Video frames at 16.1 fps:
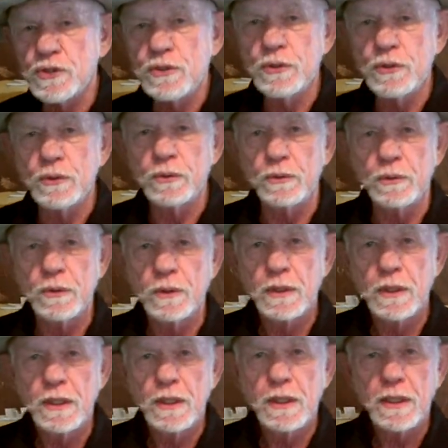through.
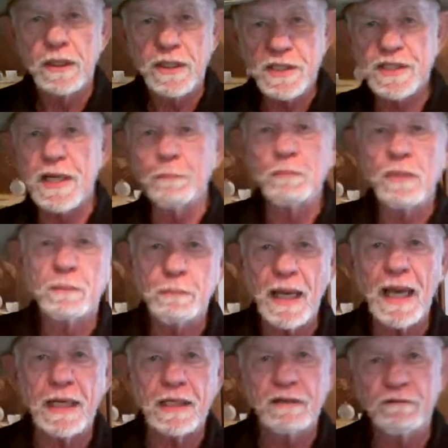He stumbled
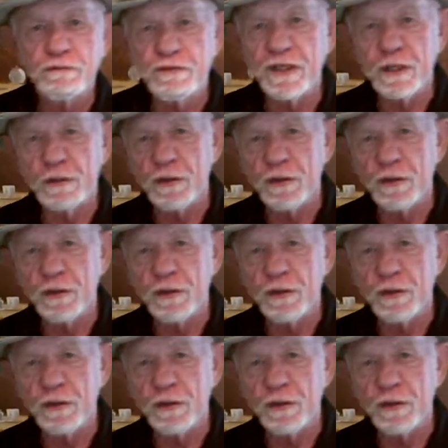back in fear